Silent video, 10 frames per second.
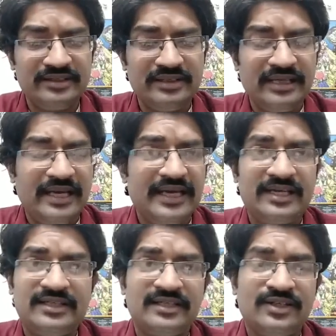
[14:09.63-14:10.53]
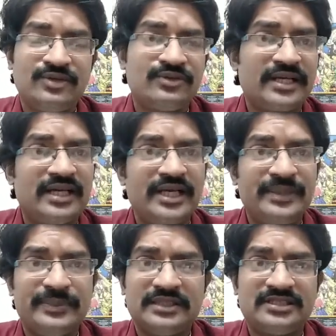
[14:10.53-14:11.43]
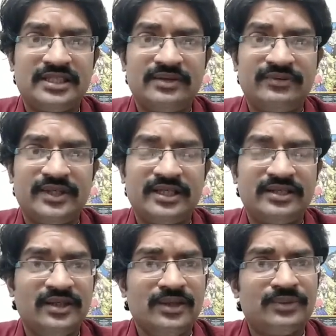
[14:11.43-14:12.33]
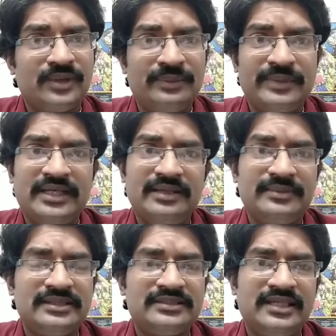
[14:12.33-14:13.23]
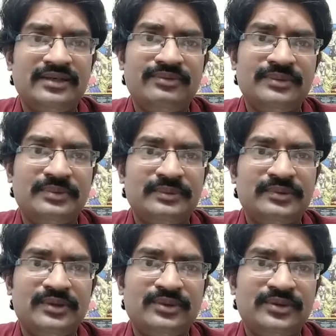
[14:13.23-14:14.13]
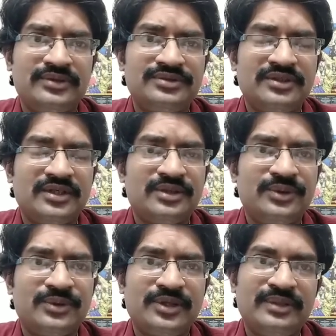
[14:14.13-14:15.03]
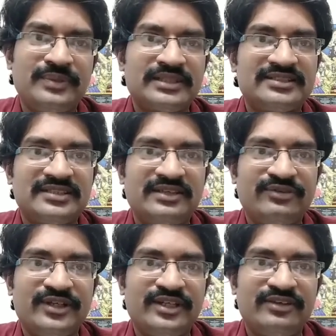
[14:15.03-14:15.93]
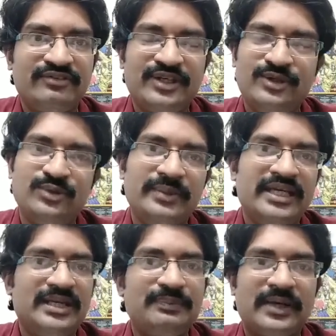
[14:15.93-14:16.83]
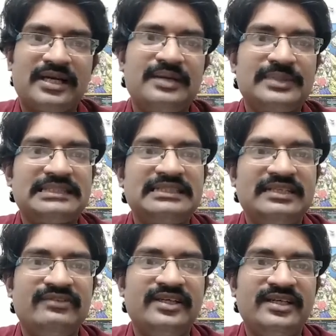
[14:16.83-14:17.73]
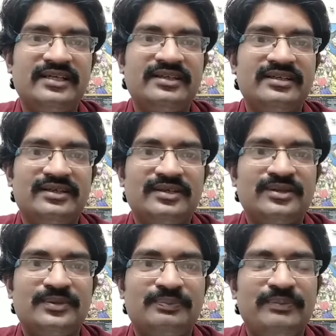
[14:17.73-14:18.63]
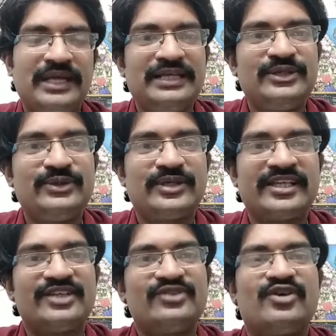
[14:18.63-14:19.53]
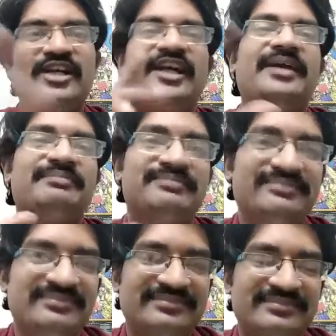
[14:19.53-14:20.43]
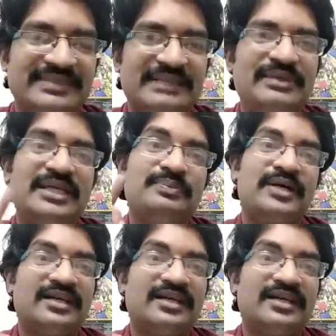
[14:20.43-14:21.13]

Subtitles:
And for regarding birth certificate, one many mistake we people do is during the birth certificate, when you make it pakka birth certificate, make sure there is one name and make it pakka.